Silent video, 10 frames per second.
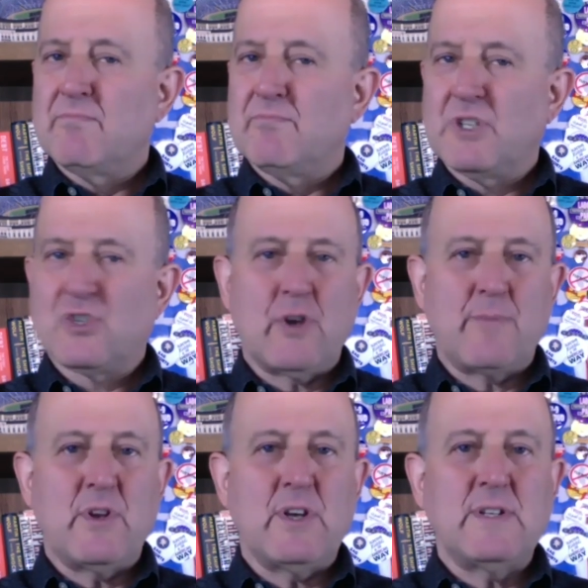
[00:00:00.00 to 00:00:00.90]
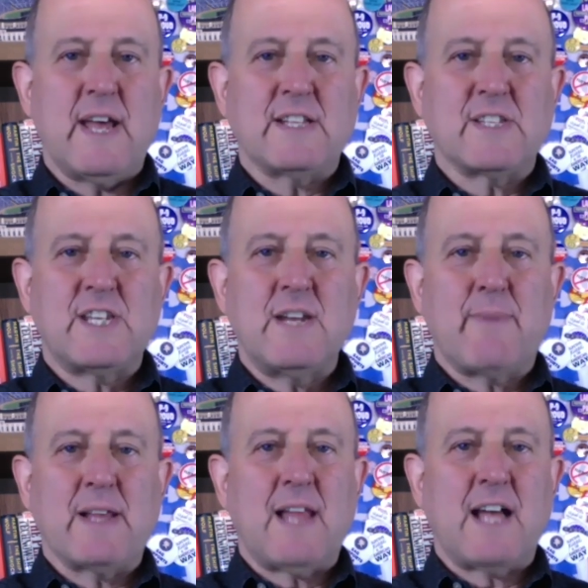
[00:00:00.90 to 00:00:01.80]
distributed and seen
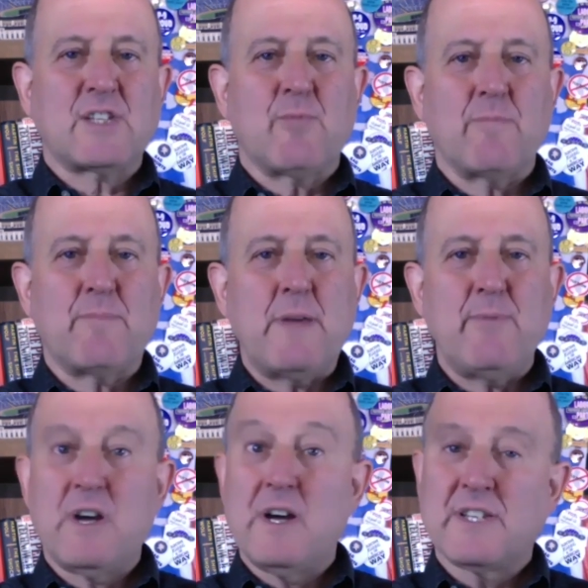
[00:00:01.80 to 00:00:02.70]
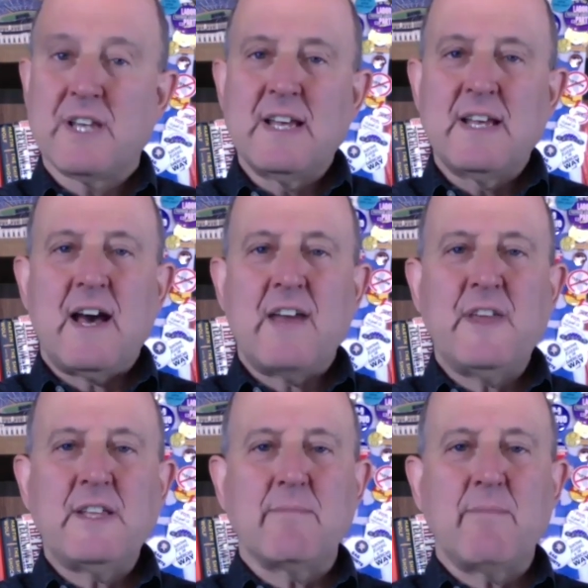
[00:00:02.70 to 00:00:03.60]
by lots more people, because I
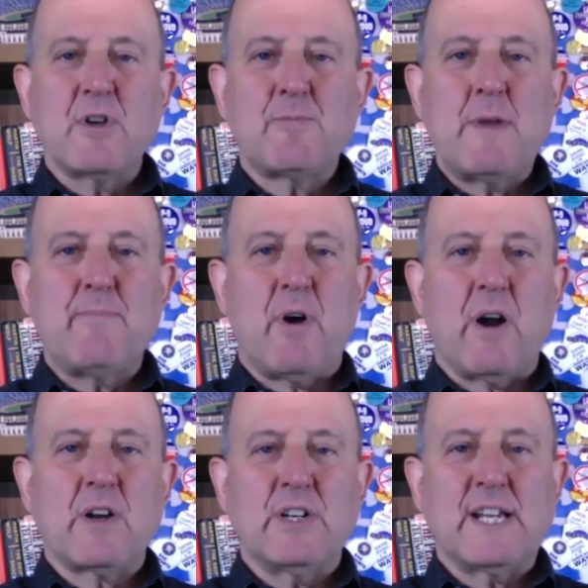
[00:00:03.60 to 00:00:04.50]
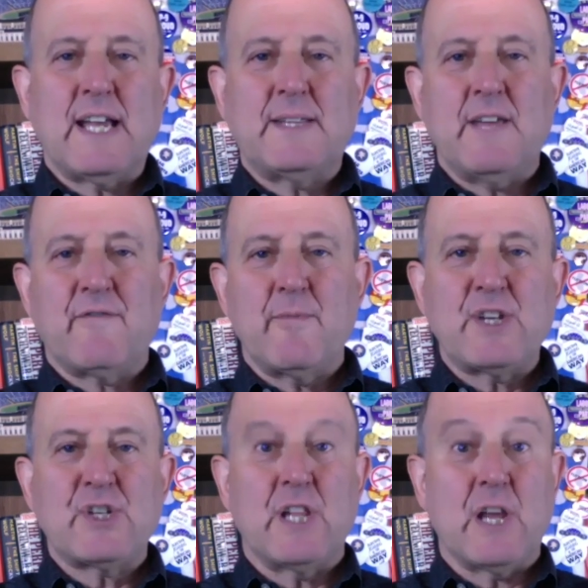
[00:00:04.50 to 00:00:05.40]
think that most people aren't going to get the
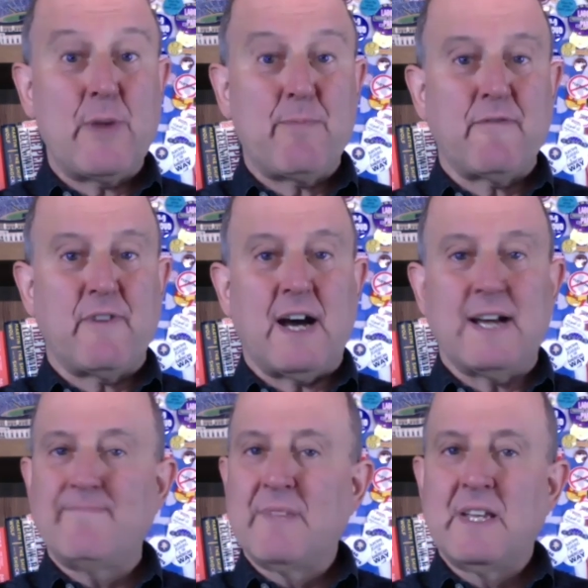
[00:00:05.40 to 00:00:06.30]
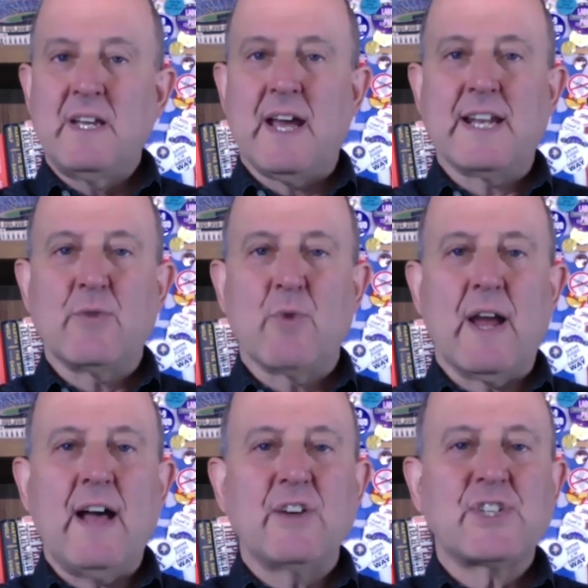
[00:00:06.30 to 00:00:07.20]
information that we provide anywhere
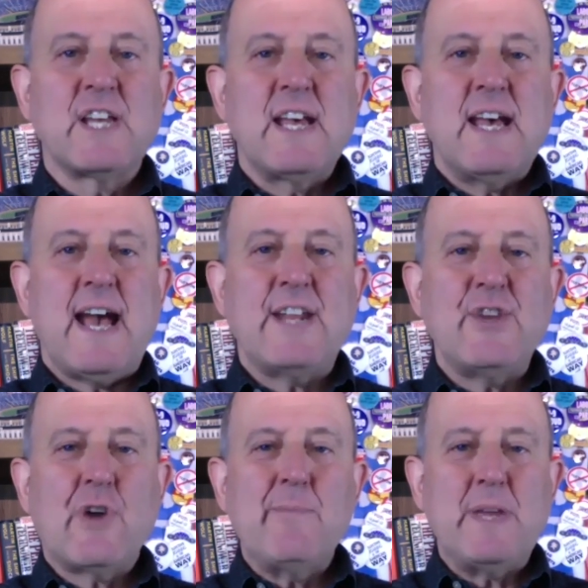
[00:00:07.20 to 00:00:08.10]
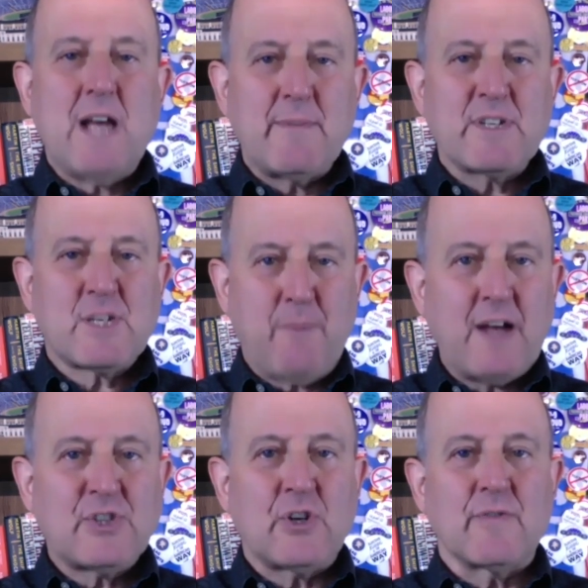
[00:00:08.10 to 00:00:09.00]
else. And you can become a
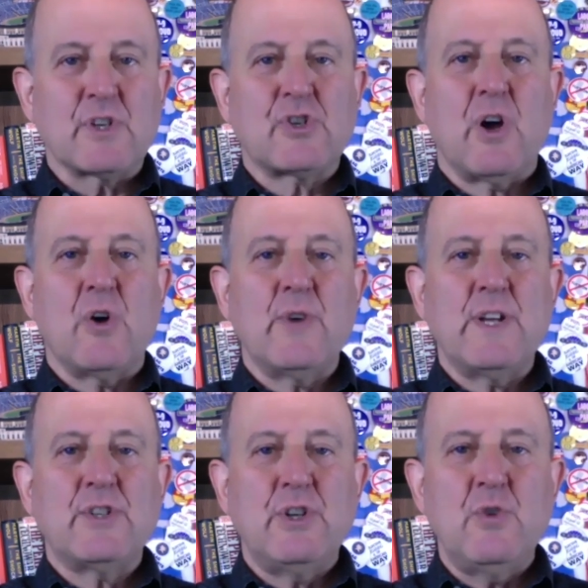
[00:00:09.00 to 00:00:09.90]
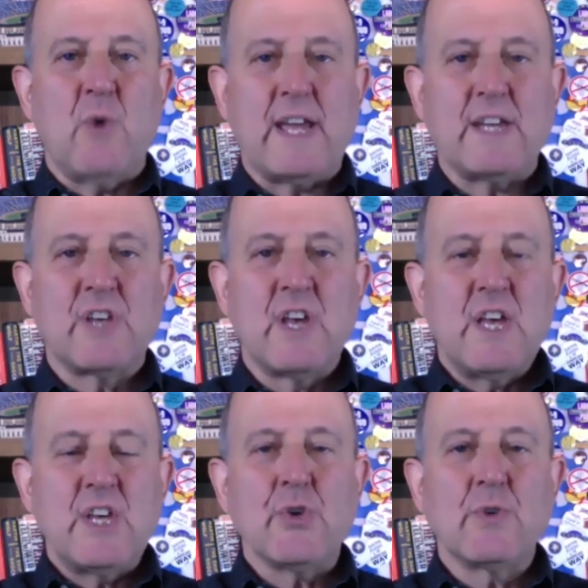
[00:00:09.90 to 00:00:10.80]
sponsor of the show in two ways.
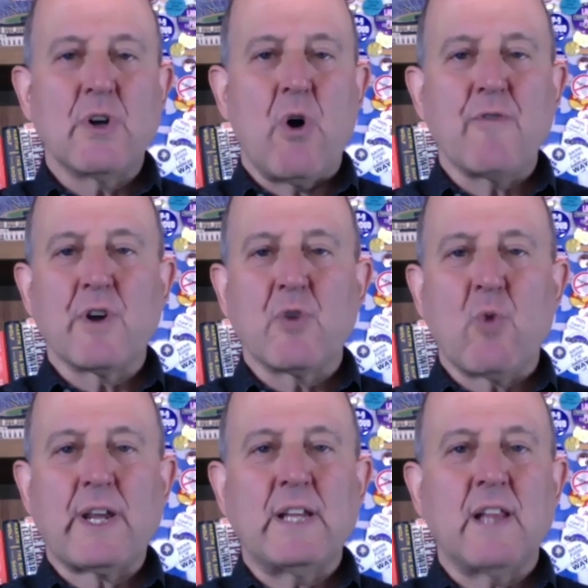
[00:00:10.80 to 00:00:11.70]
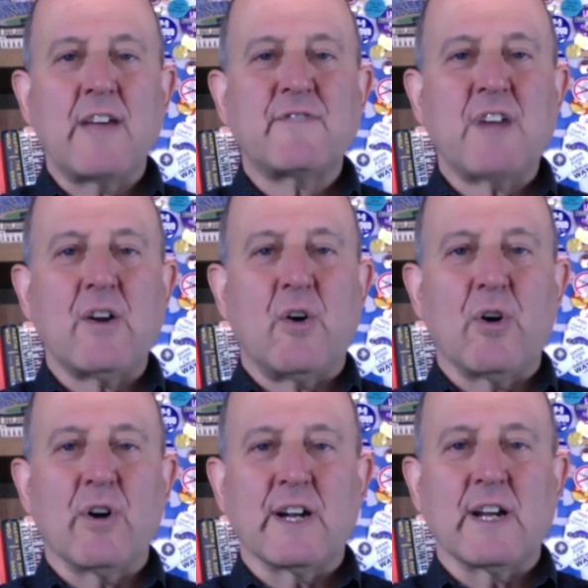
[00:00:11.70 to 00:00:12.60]
You can go over to
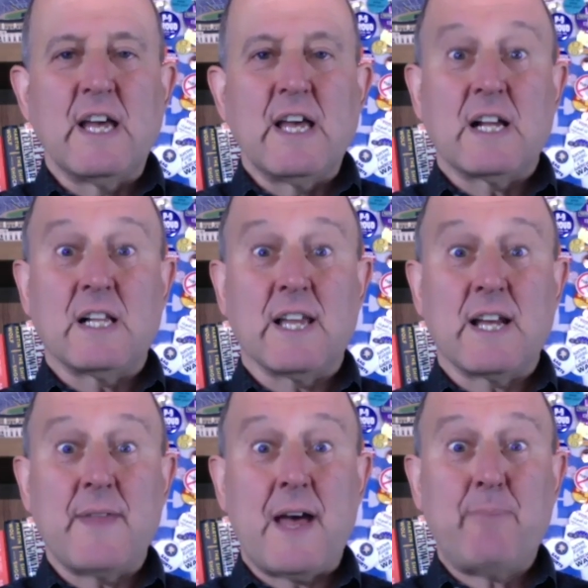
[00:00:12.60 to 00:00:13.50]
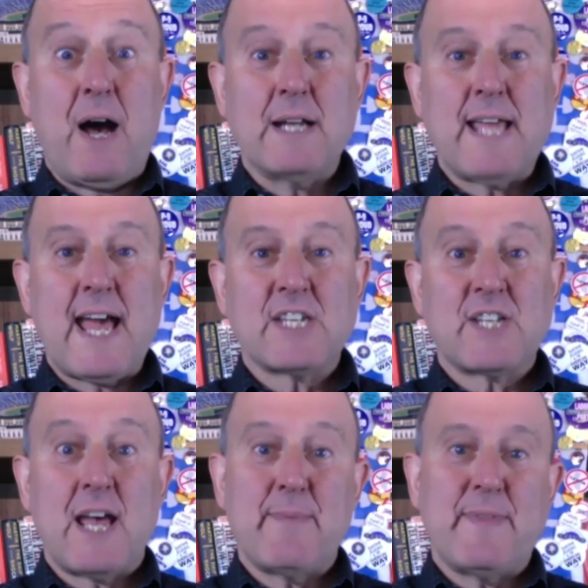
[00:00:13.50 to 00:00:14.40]
workinglife.org, click on that podcast
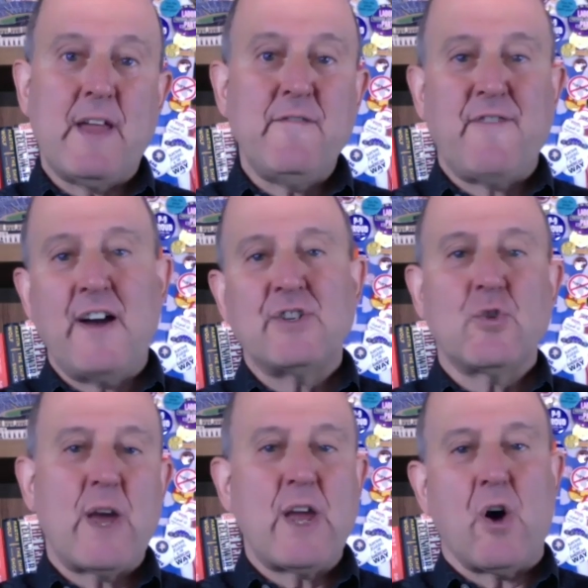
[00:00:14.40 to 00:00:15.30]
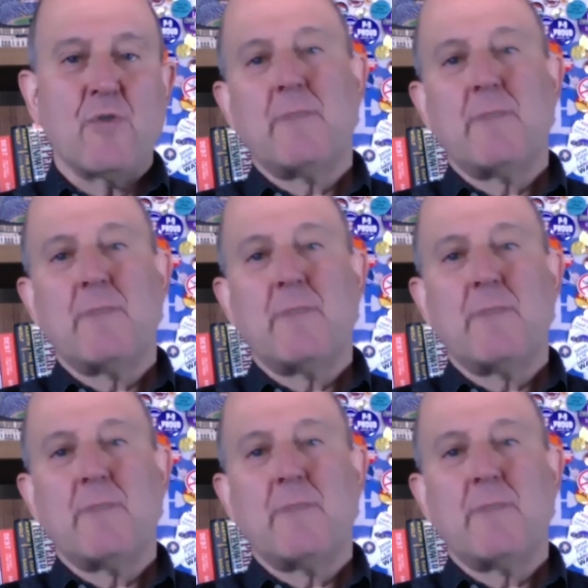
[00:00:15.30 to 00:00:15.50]
tab, and then find your way over to